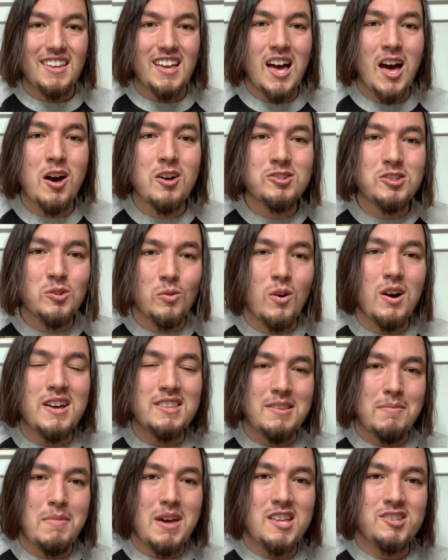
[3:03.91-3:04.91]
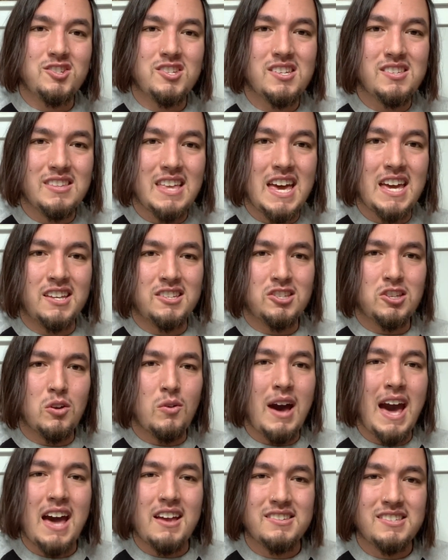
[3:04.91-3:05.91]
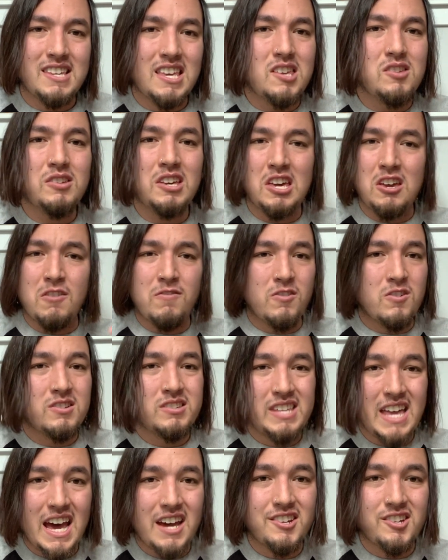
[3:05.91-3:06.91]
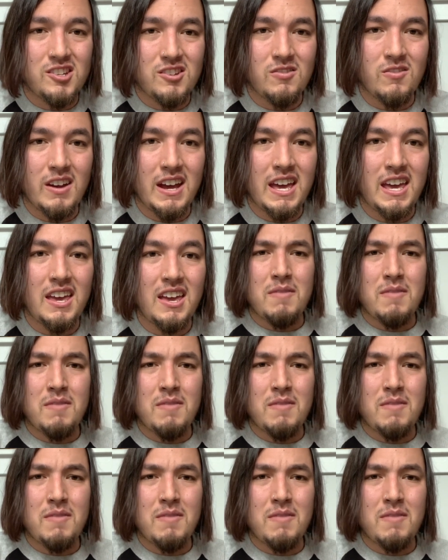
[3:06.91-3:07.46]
I also wanted to mention, like, so say you get your first tattoo, right?